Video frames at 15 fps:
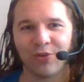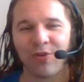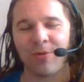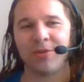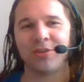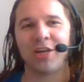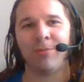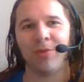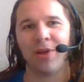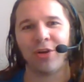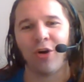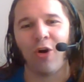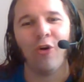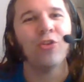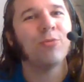from this album.
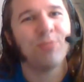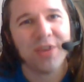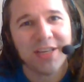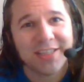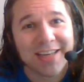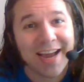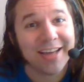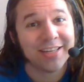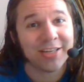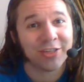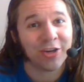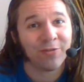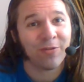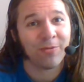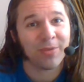Like all the B sides and
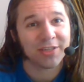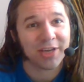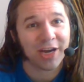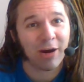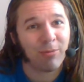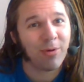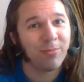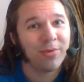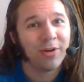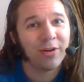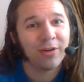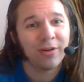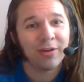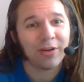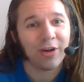stuff from this album
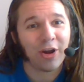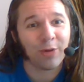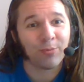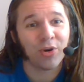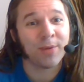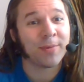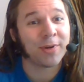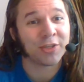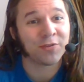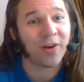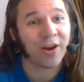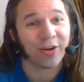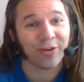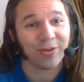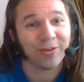are pretty much
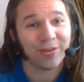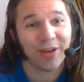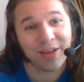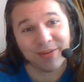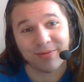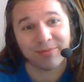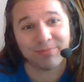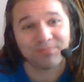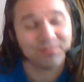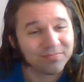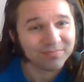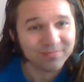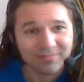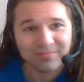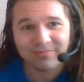fire. Like,
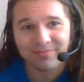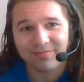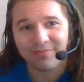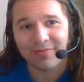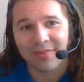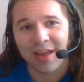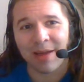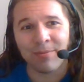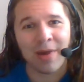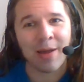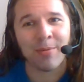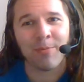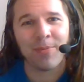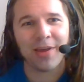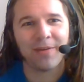I'm,
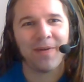I'm a big